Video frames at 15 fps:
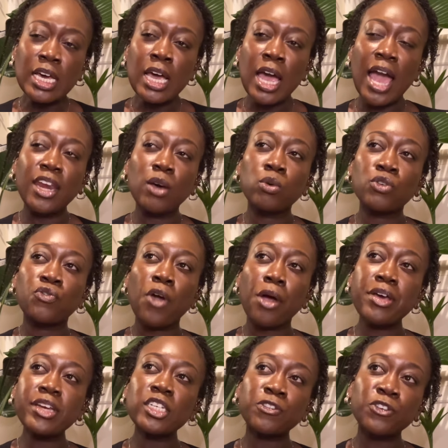And it was
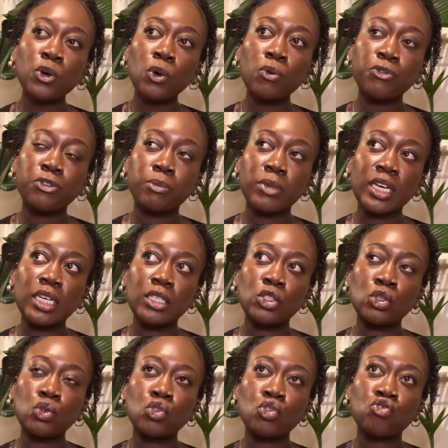very difficult for me
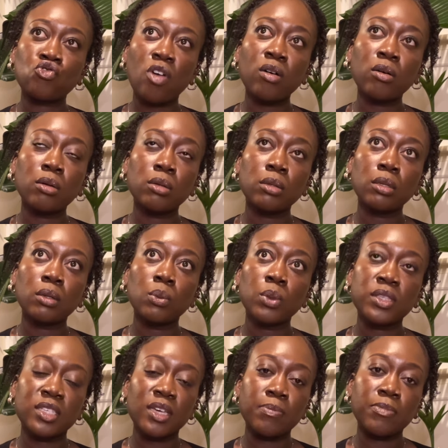to struggle
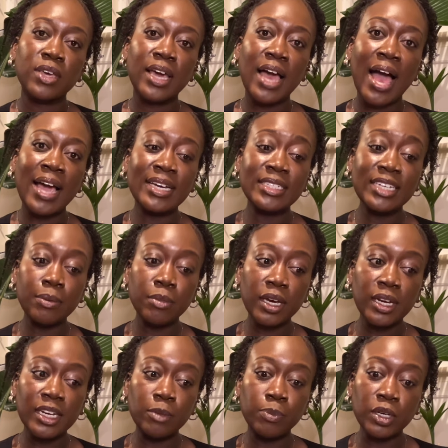with something
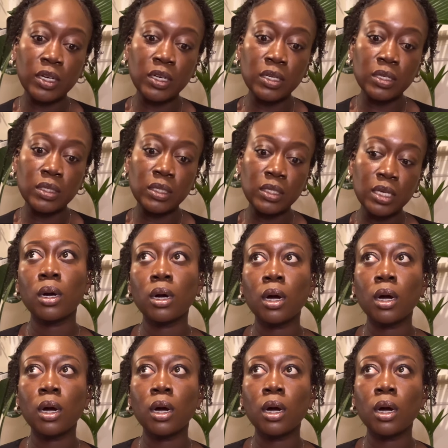academically because